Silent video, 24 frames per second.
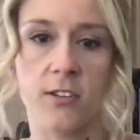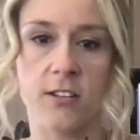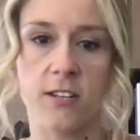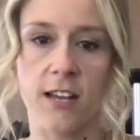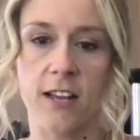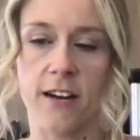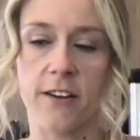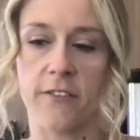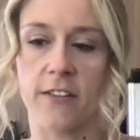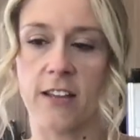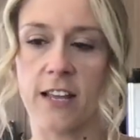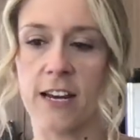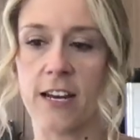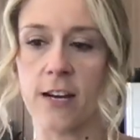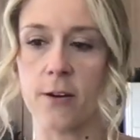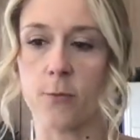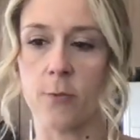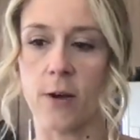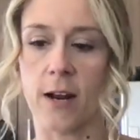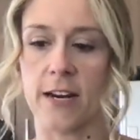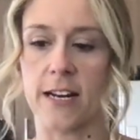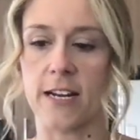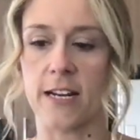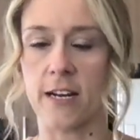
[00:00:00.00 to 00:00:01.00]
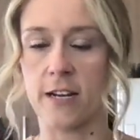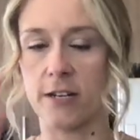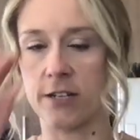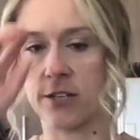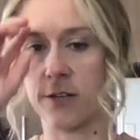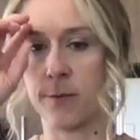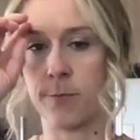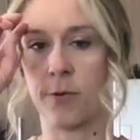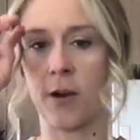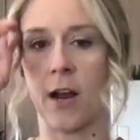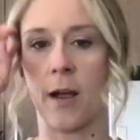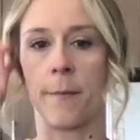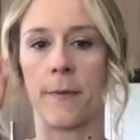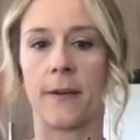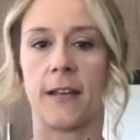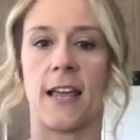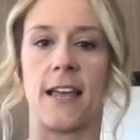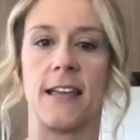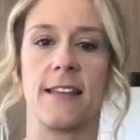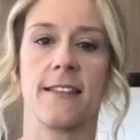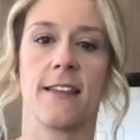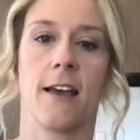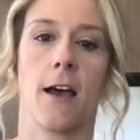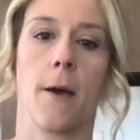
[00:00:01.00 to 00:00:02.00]
kind of getting ready to
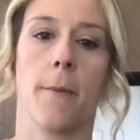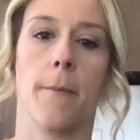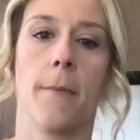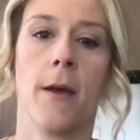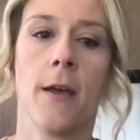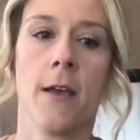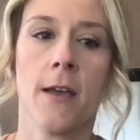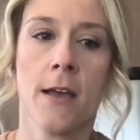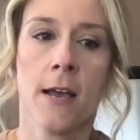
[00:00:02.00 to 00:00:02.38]
propagate them.